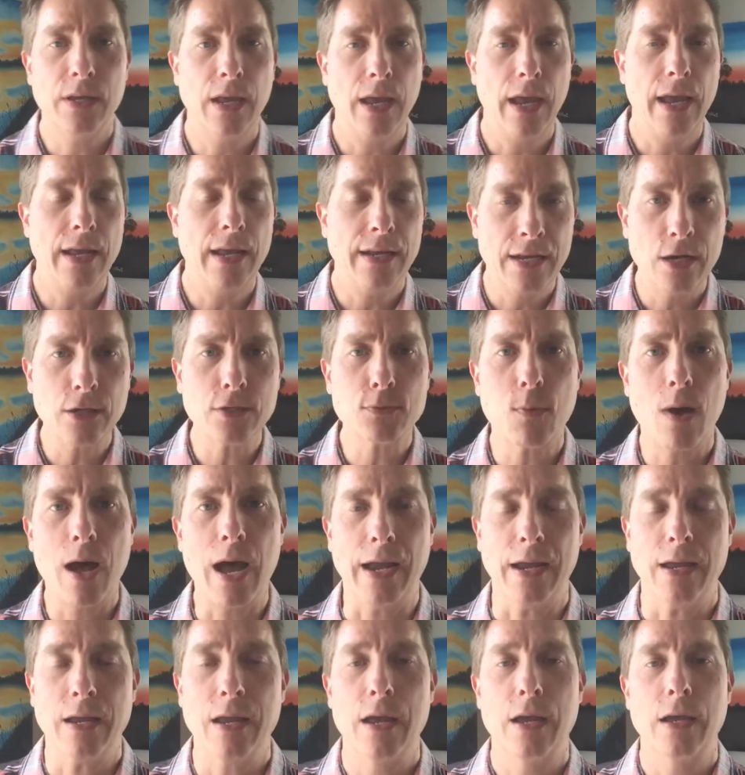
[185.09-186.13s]
And here's
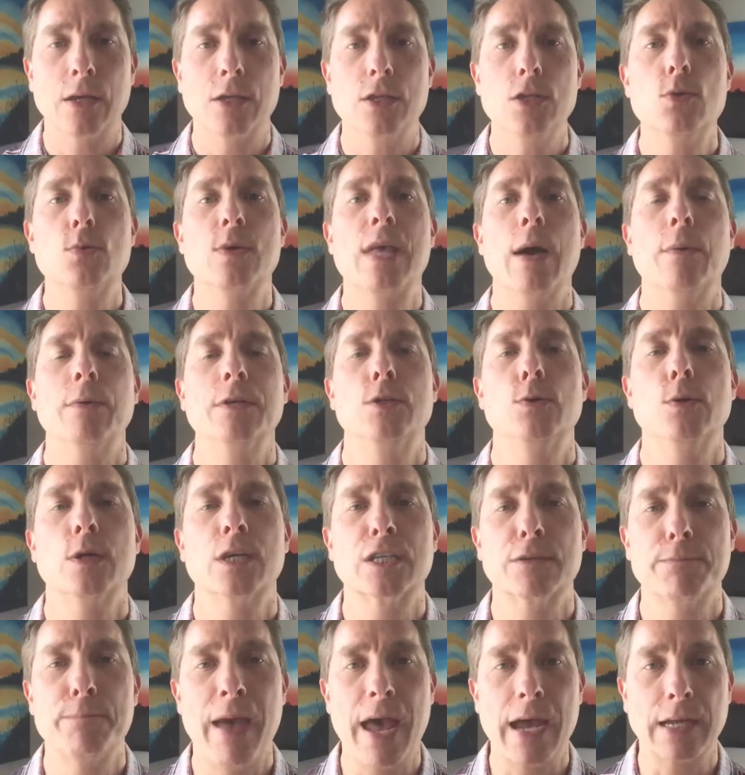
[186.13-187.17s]
why. You get what you
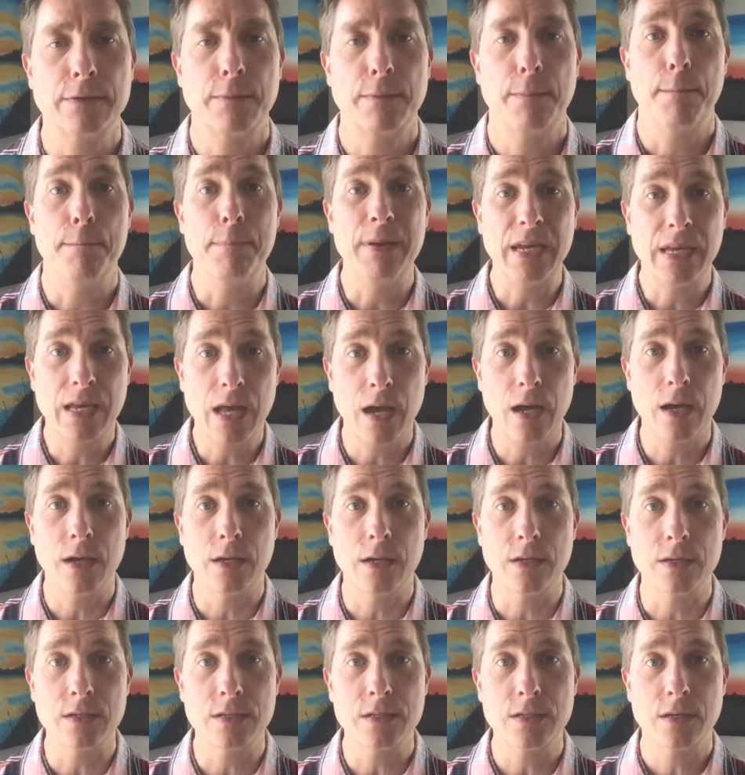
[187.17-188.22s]
expect
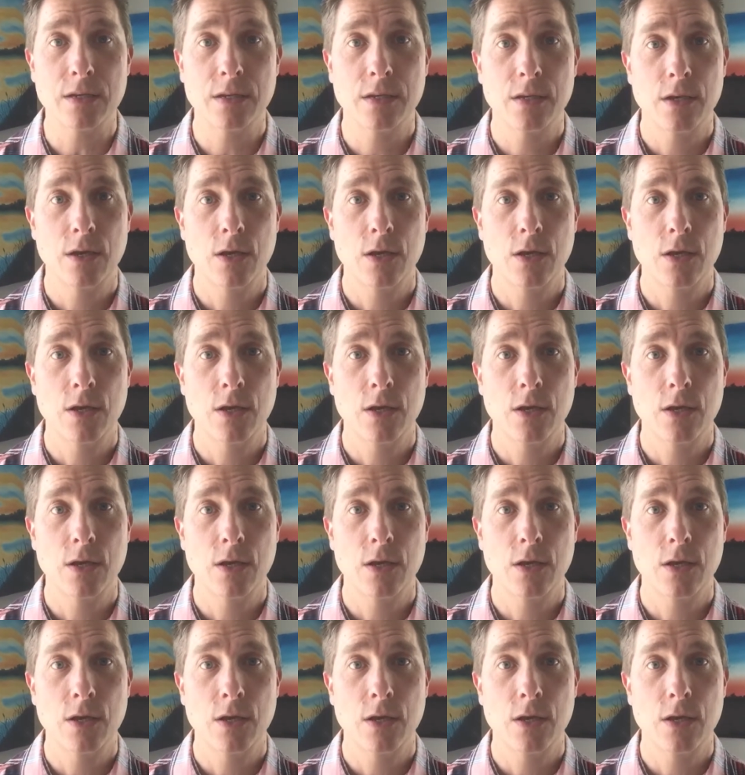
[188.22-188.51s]
because